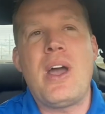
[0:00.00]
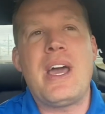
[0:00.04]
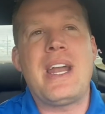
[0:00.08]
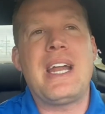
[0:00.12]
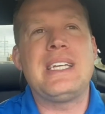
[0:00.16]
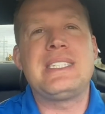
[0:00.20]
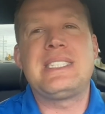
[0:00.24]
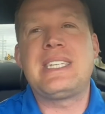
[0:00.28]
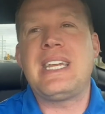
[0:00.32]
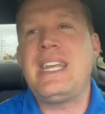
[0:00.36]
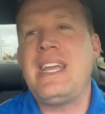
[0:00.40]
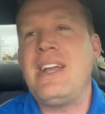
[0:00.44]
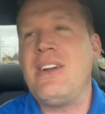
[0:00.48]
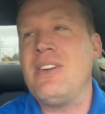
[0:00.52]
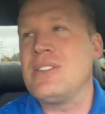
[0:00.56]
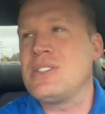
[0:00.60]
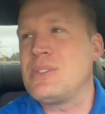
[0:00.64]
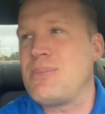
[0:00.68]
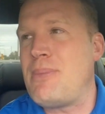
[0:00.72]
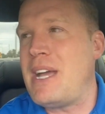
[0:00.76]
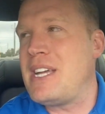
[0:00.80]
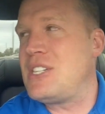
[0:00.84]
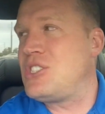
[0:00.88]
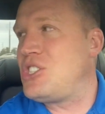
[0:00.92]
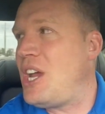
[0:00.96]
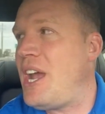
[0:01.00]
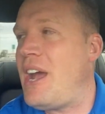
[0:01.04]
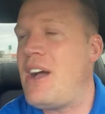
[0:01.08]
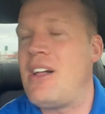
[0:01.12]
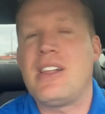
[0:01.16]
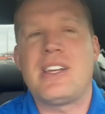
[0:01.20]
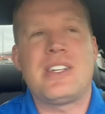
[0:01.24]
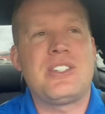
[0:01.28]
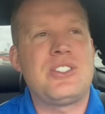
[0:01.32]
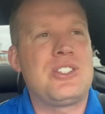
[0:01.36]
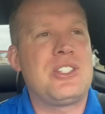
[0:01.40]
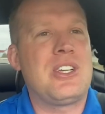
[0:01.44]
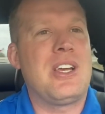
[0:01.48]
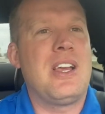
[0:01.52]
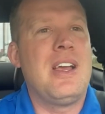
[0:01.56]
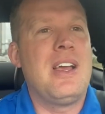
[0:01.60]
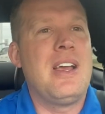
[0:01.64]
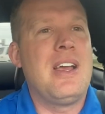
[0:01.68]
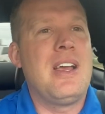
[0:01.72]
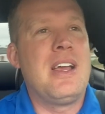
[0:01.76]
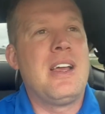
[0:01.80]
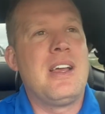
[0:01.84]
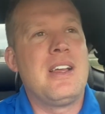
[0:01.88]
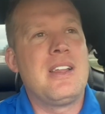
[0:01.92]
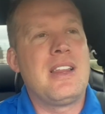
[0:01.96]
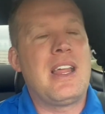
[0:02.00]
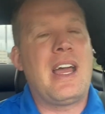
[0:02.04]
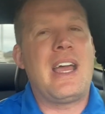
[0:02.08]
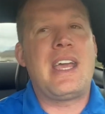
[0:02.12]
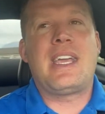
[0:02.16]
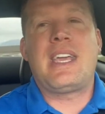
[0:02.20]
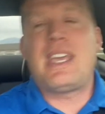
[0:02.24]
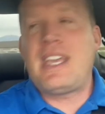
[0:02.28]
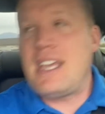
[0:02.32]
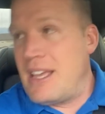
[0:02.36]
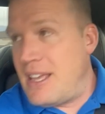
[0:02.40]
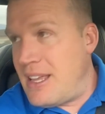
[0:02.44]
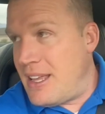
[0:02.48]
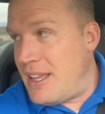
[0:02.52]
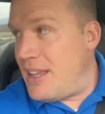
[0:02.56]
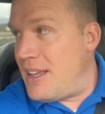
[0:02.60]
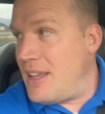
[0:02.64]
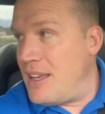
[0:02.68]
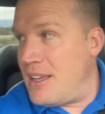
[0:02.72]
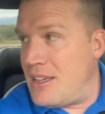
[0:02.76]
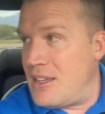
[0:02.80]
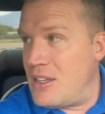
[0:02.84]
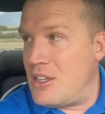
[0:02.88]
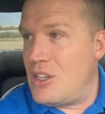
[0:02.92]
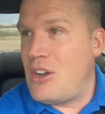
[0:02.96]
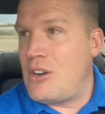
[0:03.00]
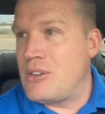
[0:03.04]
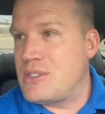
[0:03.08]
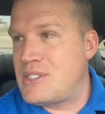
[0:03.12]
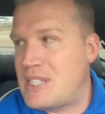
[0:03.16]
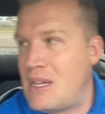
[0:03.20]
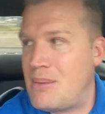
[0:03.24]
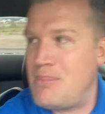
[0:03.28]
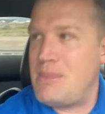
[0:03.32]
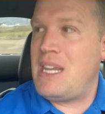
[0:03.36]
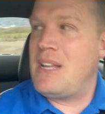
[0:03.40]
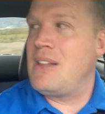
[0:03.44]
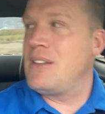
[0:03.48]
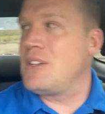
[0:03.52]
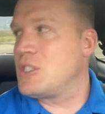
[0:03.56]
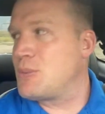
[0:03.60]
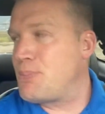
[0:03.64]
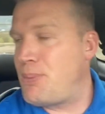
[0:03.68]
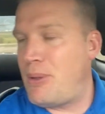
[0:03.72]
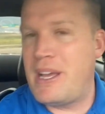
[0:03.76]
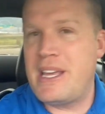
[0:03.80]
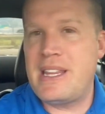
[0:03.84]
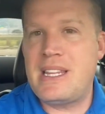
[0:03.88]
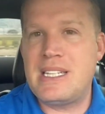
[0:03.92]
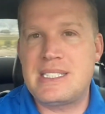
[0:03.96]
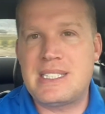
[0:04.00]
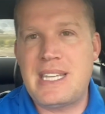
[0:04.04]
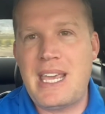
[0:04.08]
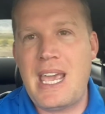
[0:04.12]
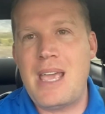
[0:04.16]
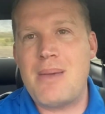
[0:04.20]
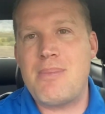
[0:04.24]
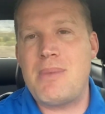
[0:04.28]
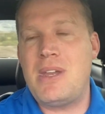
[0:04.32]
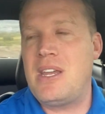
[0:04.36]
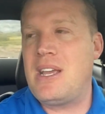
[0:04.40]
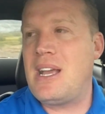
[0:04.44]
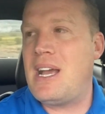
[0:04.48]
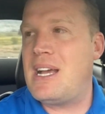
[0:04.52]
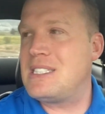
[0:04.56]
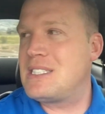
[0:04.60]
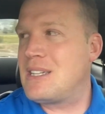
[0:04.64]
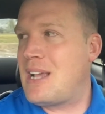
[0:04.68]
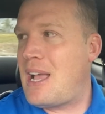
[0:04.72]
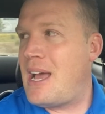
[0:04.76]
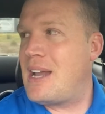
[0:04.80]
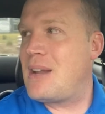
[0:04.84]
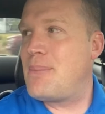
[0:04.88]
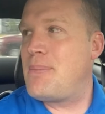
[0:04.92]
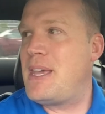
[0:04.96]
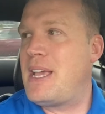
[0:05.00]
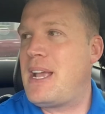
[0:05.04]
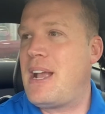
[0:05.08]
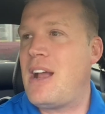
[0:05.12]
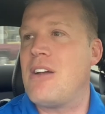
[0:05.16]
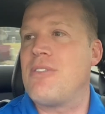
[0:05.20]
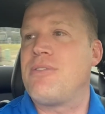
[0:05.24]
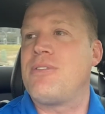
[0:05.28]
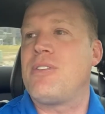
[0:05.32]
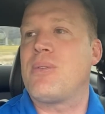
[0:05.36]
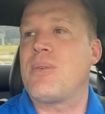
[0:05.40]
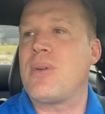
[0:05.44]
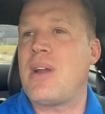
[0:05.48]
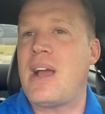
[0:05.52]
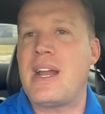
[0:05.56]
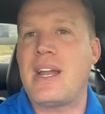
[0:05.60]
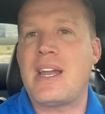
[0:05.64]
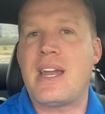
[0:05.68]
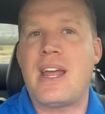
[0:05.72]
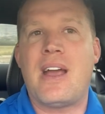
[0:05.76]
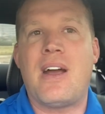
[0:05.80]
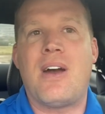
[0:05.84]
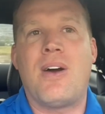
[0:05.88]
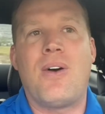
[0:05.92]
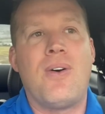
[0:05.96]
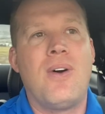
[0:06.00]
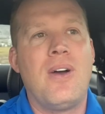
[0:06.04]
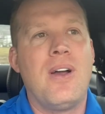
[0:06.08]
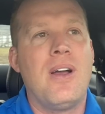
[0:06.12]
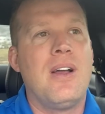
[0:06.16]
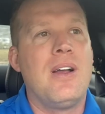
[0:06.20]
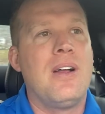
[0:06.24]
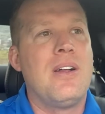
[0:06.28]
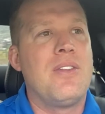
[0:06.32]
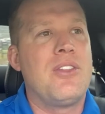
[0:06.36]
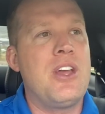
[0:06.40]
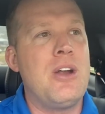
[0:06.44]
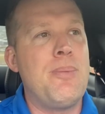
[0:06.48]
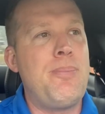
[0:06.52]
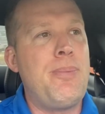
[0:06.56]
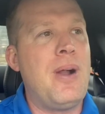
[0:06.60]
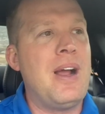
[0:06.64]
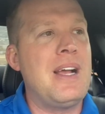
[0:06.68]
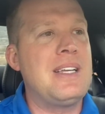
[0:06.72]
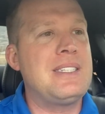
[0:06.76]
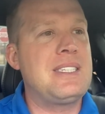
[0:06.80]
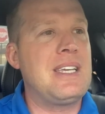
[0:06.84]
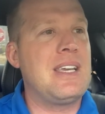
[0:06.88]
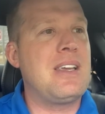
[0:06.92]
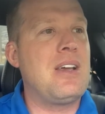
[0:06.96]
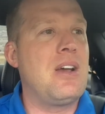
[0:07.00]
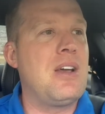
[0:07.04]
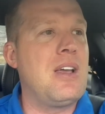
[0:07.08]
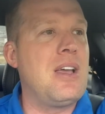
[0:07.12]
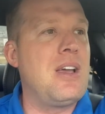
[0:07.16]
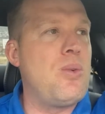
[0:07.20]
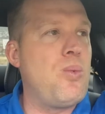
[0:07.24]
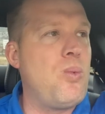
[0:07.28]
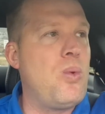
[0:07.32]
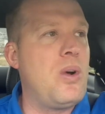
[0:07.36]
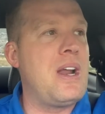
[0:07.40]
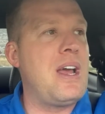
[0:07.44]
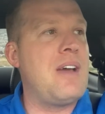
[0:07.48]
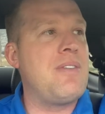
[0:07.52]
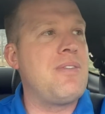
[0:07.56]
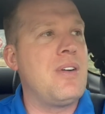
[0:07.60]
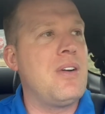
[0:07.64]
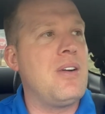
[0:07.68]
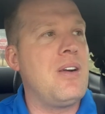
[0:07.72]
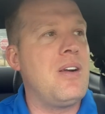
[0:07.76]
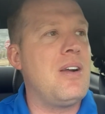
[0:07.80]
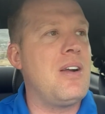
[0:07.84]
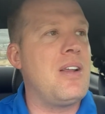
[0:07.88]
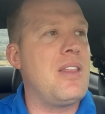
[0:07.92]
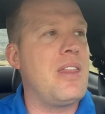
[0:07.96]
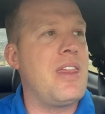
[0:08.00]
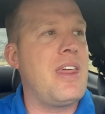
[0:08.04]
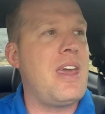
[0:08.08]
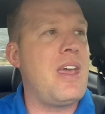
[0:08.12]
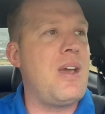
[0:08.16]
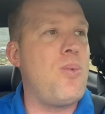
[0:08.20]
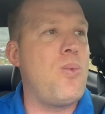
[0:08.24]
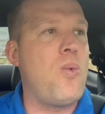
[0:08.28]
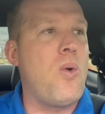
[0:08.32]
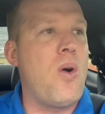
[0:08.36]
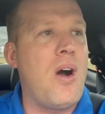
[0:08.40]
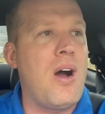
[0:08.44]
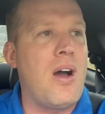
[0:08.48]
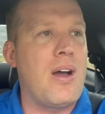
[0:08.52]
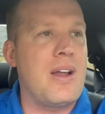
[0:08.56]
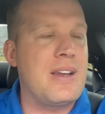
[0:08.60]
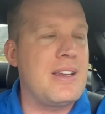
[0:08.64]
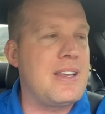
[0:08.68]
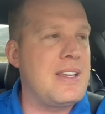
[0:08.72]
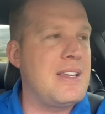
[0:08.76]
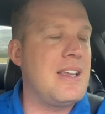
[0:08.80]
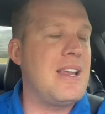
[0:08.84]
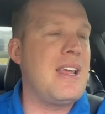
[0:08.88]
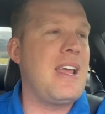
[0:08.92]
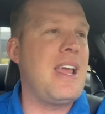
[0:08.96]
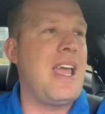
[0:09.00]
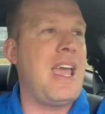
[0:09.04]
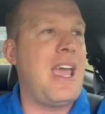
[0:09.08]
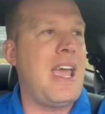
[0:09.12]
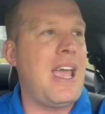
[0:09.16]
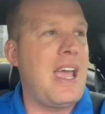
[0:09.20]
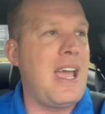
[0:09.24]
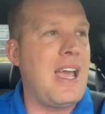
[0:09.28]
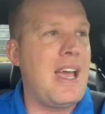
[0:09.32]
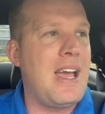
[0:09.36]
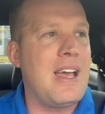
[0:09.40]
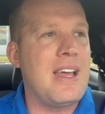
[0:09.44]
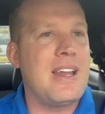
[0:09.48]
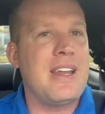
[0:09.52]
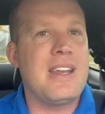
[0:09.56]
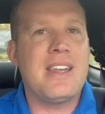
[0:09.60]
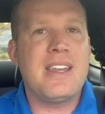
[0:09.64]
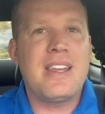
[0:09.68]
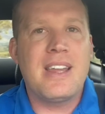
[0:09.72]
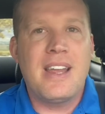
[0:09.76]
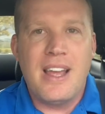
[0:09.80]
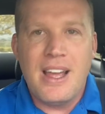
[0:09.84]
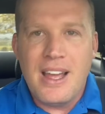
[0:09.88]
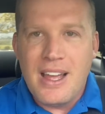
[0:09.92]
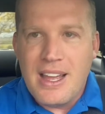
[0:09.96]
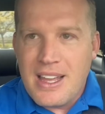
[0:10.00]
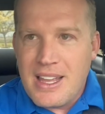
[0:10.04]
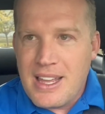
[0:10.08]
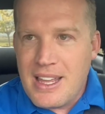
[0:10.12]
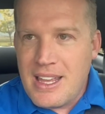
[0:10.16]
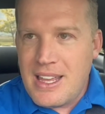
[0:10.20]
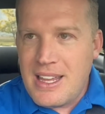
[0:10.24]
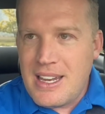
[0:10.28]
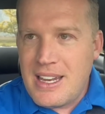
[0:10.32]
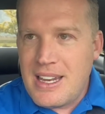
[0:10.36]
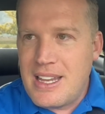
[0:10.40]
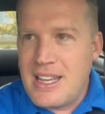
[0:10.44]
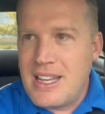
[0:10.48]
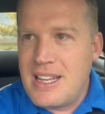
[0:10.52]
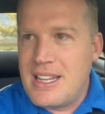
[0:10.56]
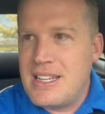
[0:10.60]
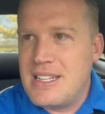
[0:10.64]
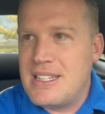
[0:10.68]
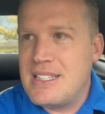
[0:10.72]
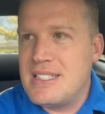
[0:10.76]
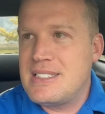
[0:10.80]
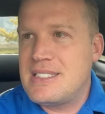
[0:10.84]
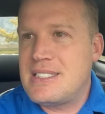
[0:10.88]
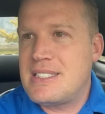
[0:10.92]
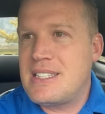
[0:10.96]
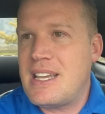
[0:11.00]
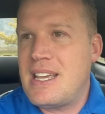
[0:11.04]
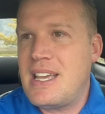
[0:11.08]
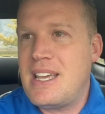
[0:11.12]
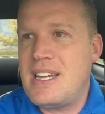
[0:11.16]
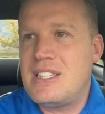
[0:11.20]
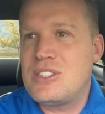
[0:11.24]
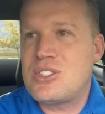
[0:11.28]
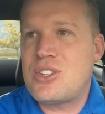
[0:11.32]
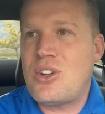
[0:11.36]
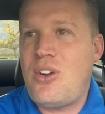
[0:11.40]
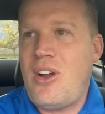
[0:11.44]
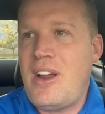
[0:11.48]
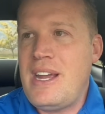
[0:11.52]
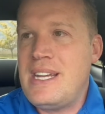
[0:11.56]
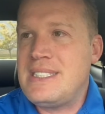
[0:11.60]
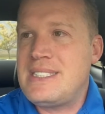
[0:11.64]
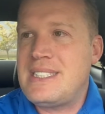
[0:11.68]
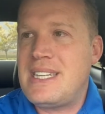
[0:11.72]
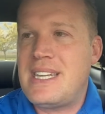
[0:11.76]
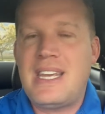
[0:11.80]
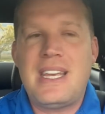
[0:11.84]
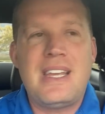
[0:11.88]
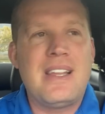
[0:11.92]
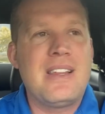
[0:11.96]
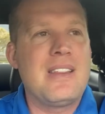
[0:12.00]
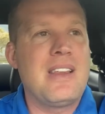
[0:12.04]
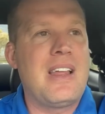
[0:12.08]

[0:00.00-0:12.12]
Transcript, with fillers: And I said, here is my challenge. Like, you know, some dealers play this game and you guys got to be careful right now. They're pricing it at whatever they want. And it is, it is crazy.